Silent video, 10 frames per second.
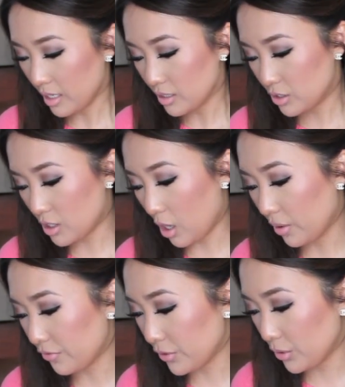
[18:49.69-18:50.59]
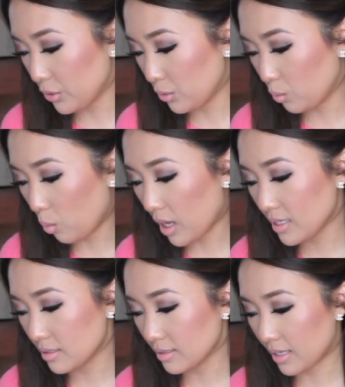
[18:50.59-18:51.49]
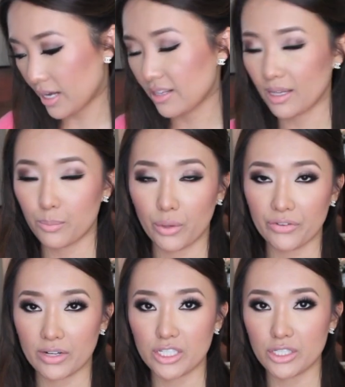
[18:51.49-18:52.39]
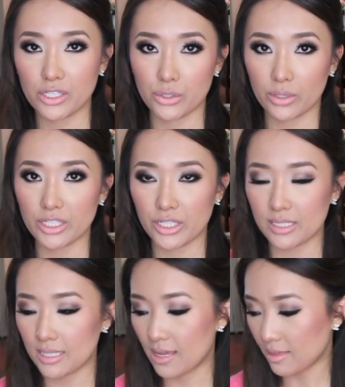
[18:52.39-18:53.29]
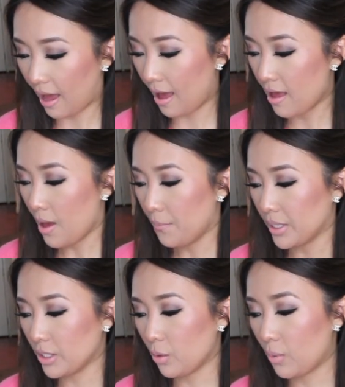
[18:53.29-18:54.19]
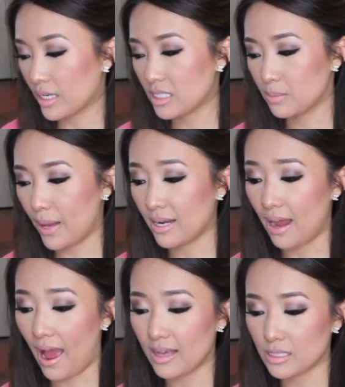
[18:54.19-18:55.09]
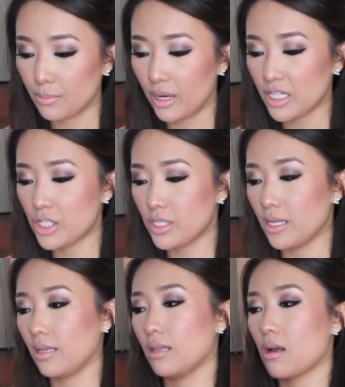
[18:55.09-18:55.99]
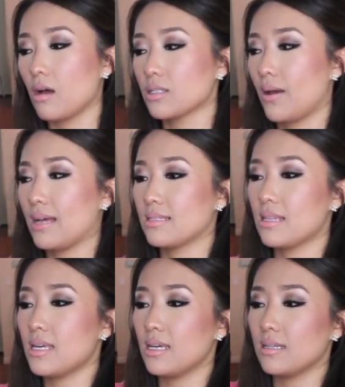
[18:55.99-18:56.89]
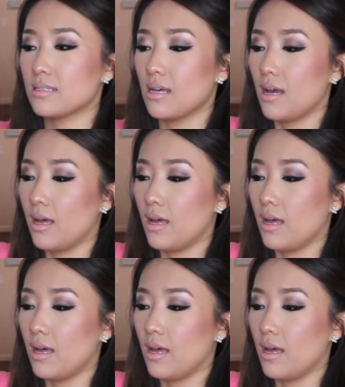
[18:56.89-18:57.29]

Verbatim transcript: So if you want kind of like boyfriend destroyed jeans like that, but you don't want to spend as much, Daily Look also has these.